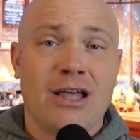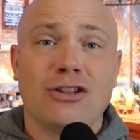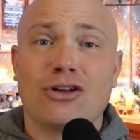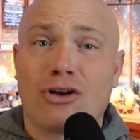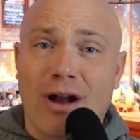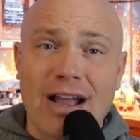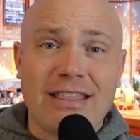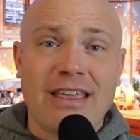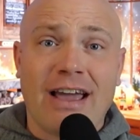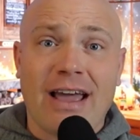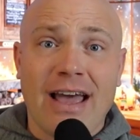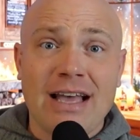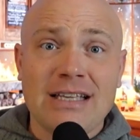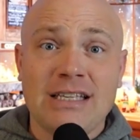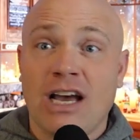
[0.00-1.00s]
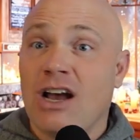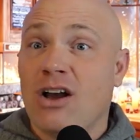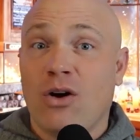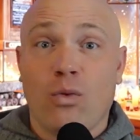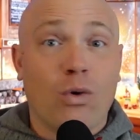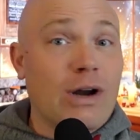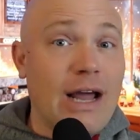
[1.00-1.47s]
The great thing is
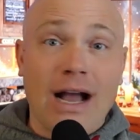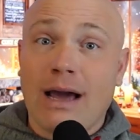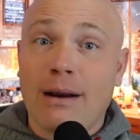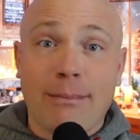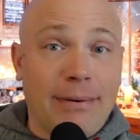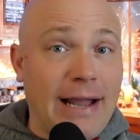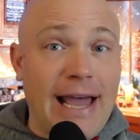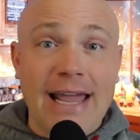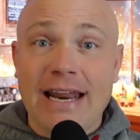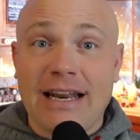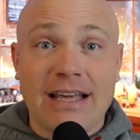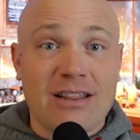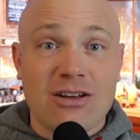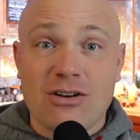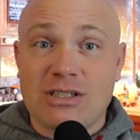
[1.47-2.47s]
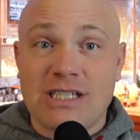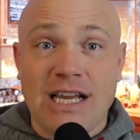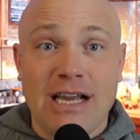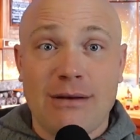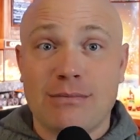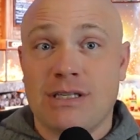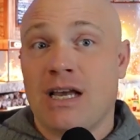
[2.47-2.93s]
we're not going to play any of those
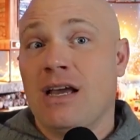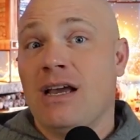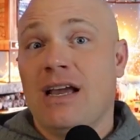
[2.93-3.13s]
teams.